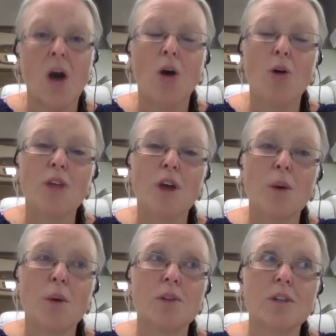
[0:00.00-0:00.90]

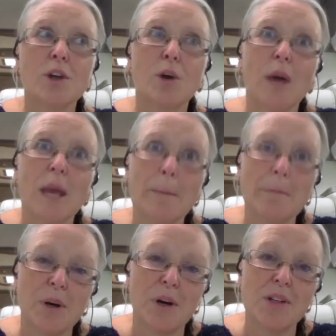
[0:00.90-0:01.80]
Although your
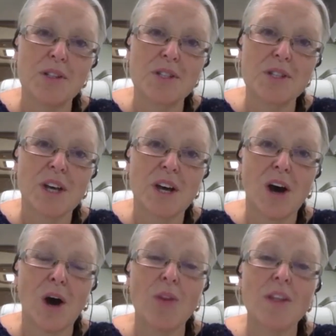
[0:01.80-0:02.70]
input
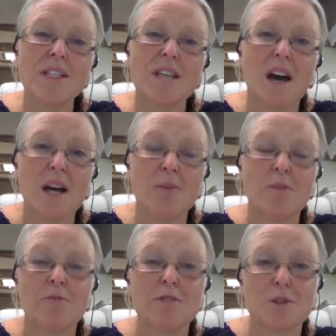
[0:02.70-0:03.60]
on the type
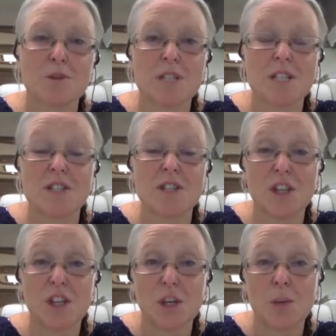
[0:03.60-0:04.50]
of resources that
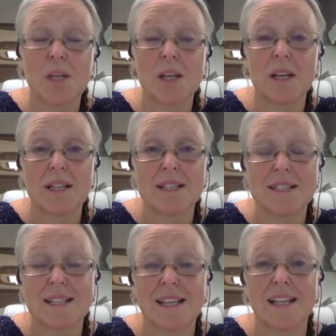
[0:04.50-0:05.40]
you would like to
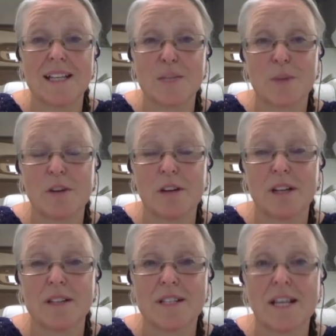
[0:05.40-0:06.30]
see and
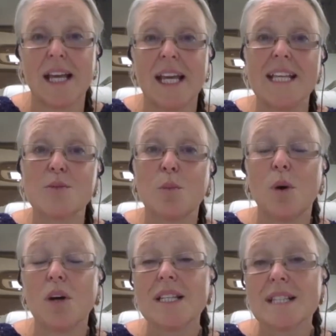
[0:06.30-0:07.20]
experience is
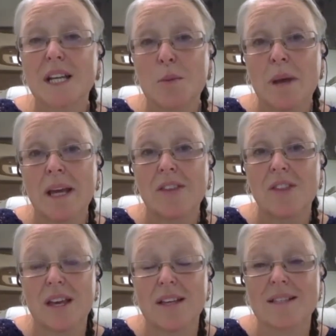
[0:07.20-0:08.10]
what is going to make
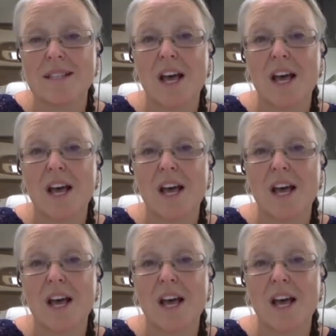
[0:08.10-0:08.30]
this